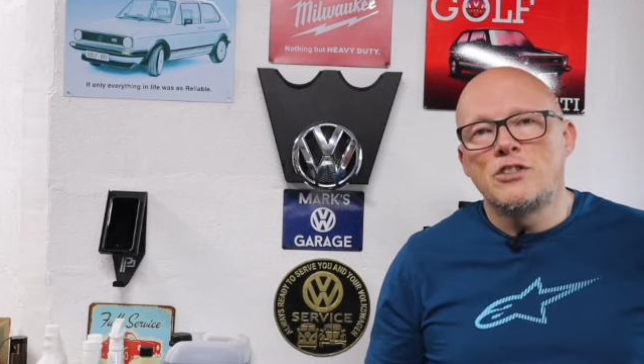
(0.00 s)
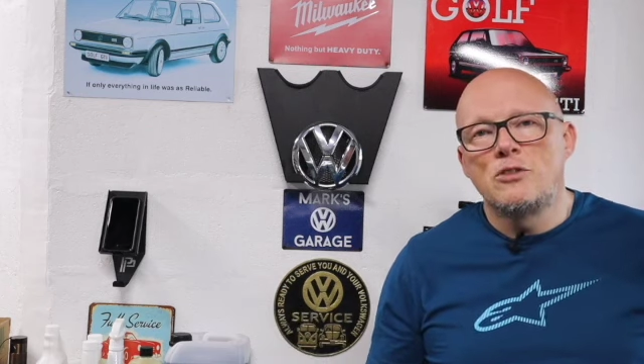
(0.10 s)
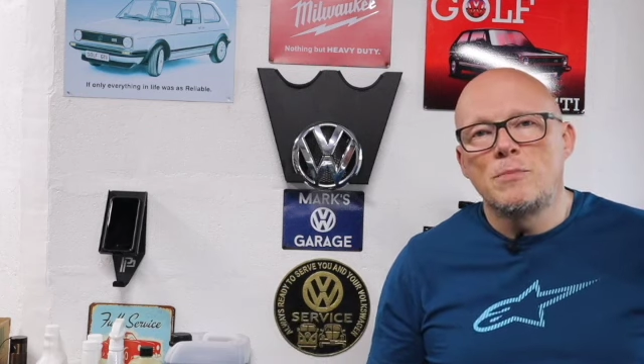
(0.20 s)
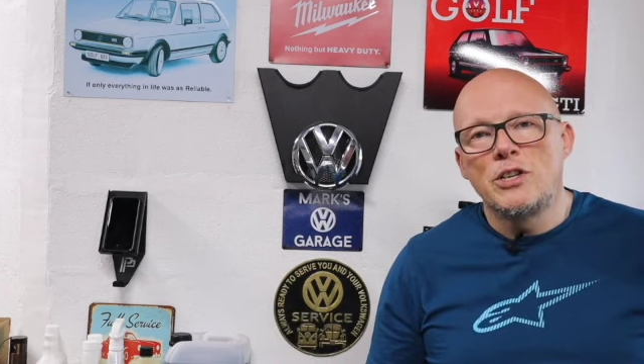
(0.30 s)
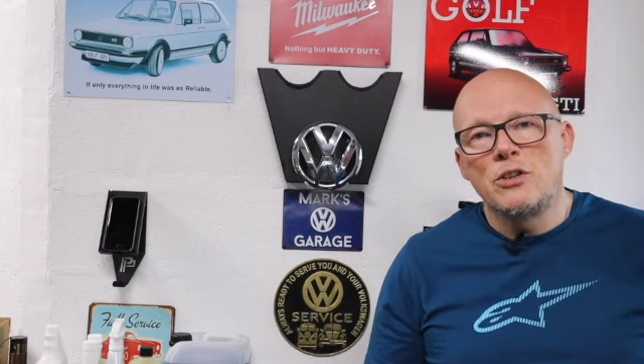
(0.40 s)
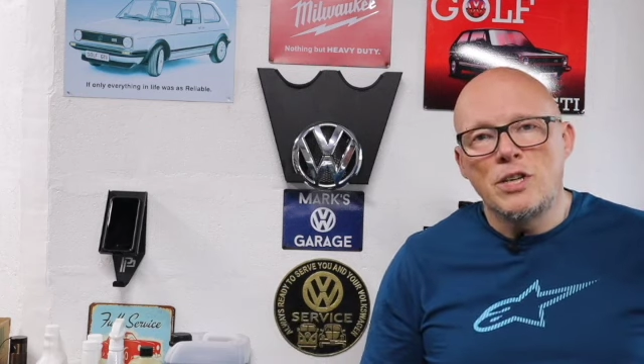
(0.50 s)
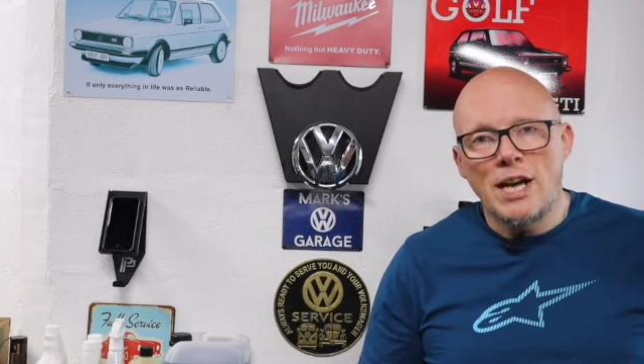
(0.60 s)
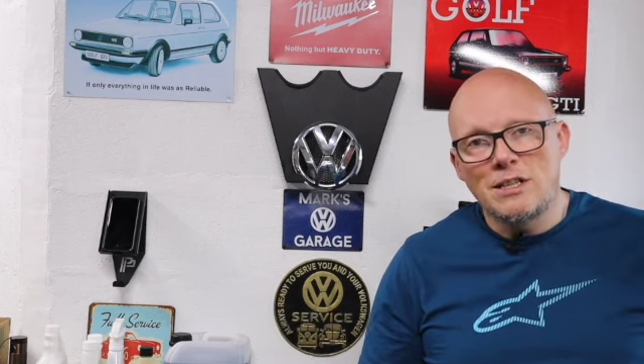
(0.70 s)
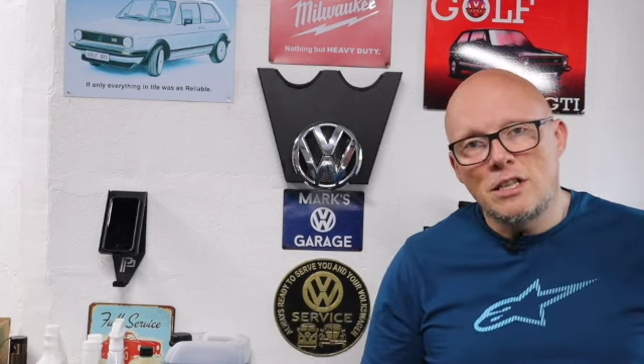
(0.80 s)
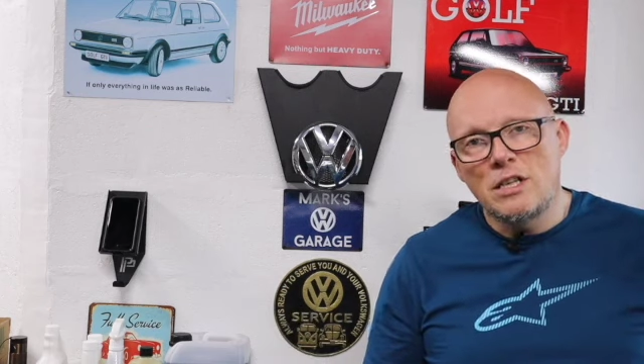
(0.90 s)
to my new
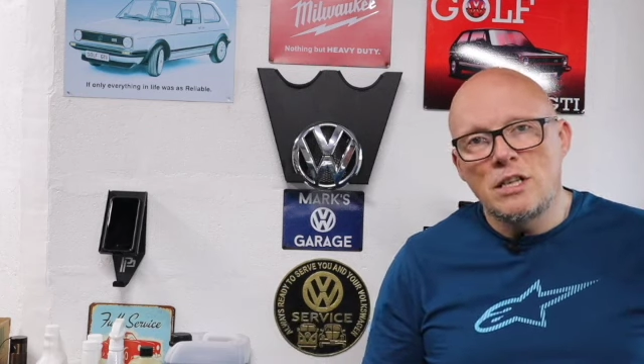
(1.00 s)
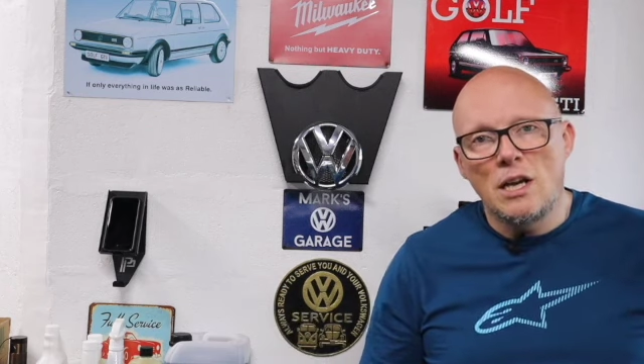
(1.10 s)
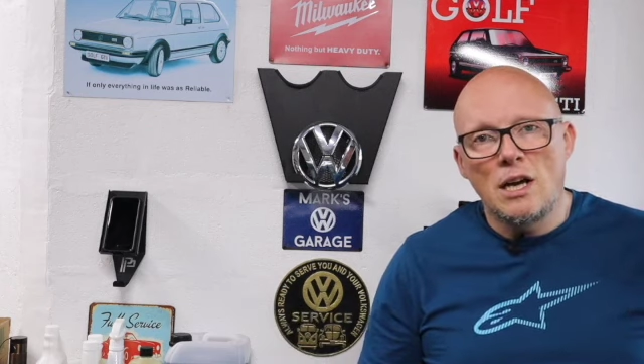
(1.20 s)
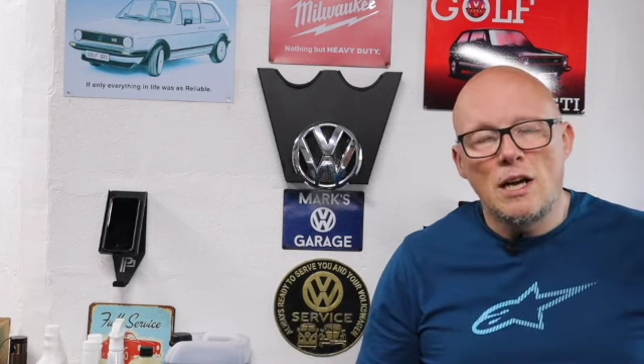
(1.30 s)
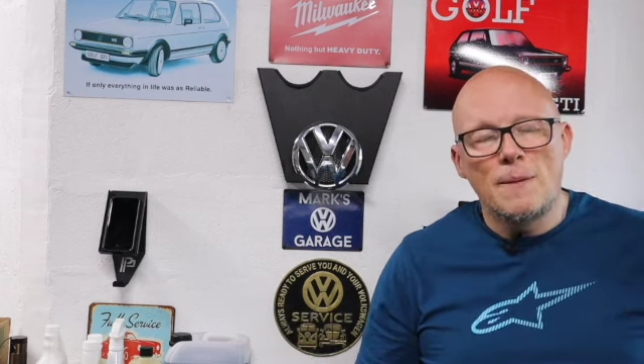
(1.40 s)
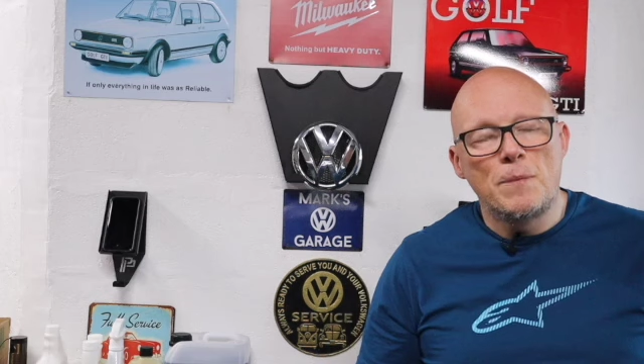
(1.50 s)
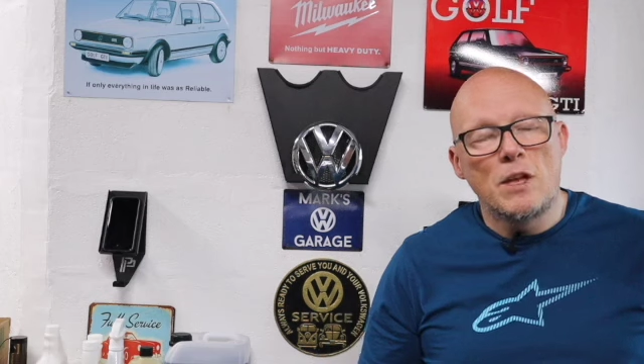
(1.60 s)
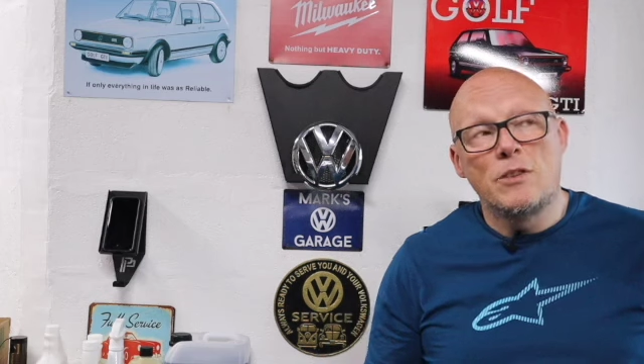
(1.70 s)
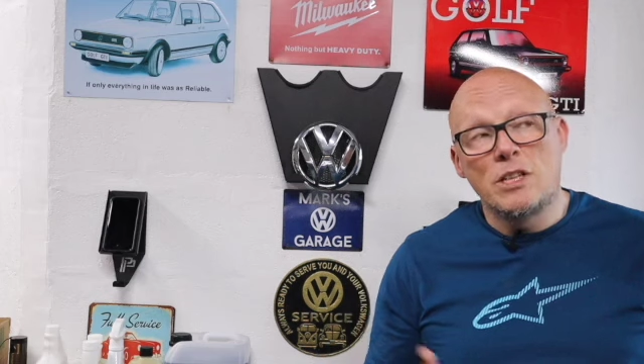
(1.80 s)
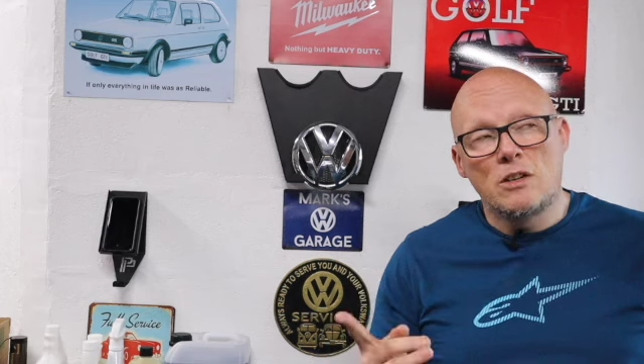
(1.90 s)
Caddy, a
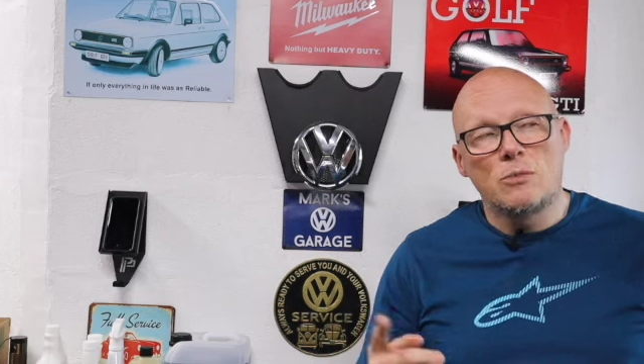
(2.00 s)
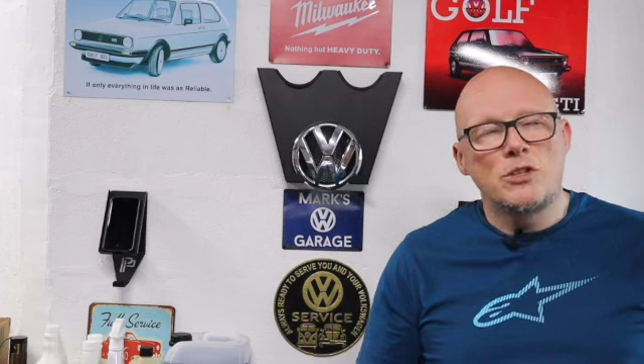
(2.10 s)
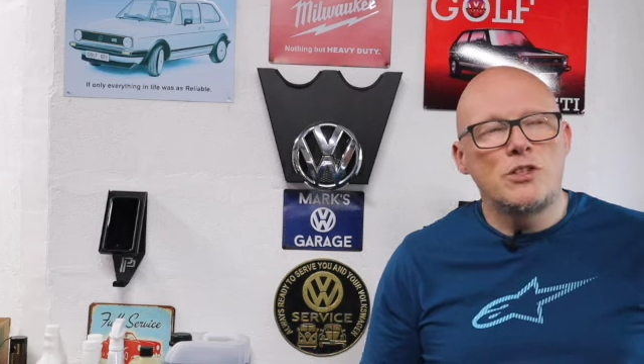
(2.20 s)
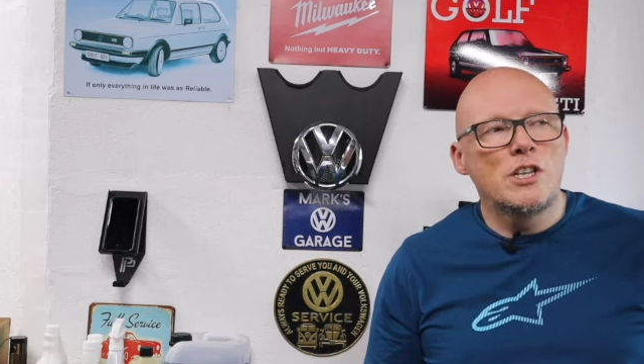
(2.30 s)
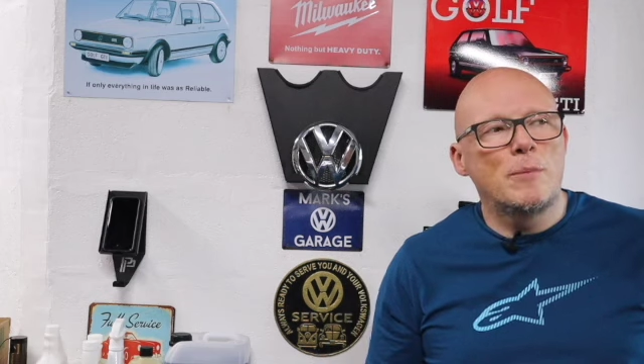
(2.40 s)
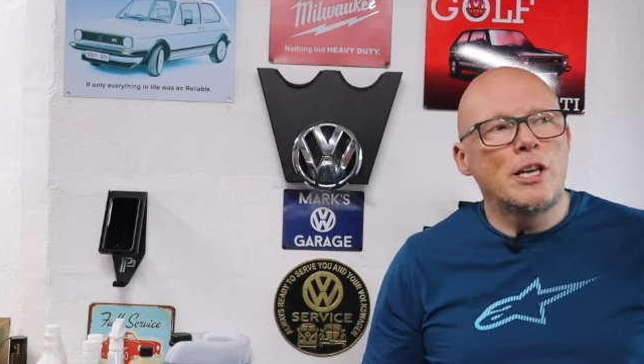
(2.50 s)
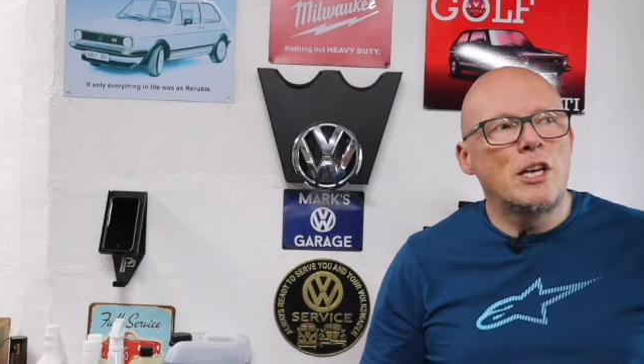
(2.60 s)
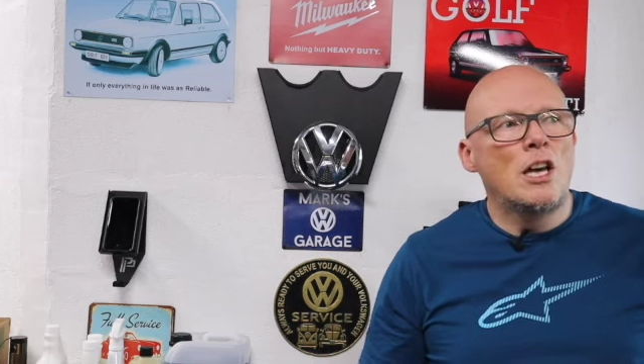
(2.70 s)
video of which is coming,